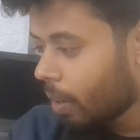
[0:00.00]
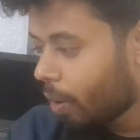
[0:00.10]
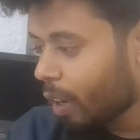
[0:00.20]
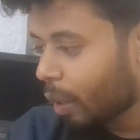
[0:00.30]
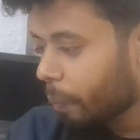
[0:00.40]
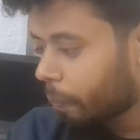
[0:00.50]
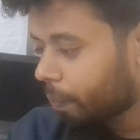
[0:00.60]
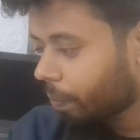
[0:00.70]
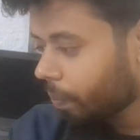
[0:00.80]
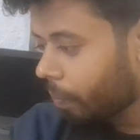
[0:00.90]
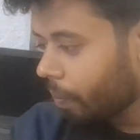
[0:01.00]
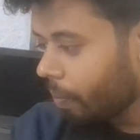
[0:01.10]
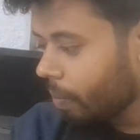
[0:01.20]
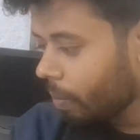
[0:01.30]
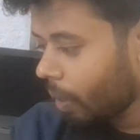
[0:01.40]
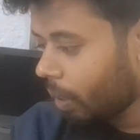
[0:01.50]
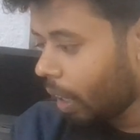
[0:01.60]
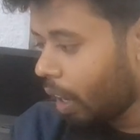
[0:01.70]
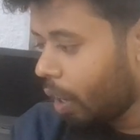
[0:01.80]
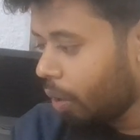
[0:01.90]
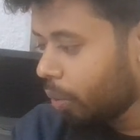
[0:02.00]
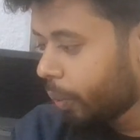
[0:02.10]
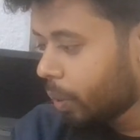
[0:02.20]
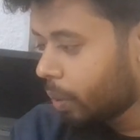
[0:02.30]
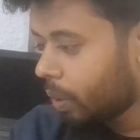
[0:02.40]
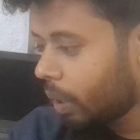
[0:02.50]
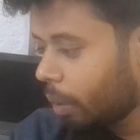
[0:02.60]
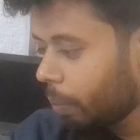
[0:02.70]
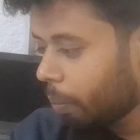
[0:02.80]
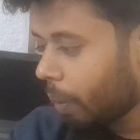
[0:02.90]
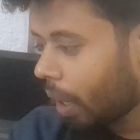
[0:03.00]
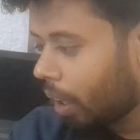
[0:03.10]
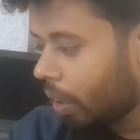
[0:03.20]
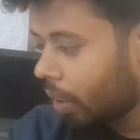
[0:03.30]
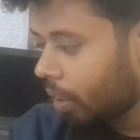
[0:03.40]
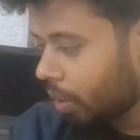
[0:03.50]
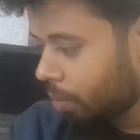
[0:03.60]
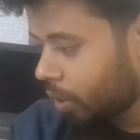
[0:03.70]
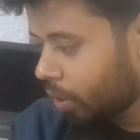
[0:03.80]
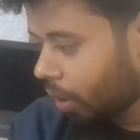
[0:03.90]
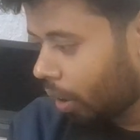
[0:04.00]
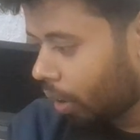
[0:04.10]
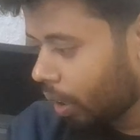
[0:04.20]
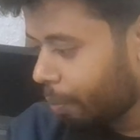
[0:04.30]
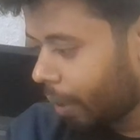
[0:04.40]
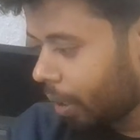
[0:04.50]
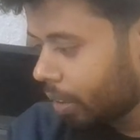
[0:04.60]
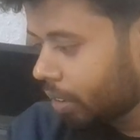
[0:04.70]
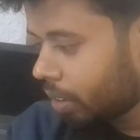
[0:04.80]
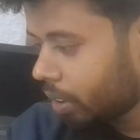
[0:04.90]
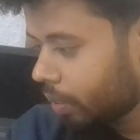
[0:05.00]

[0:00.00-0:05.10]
Okay. Now we'd come to talk about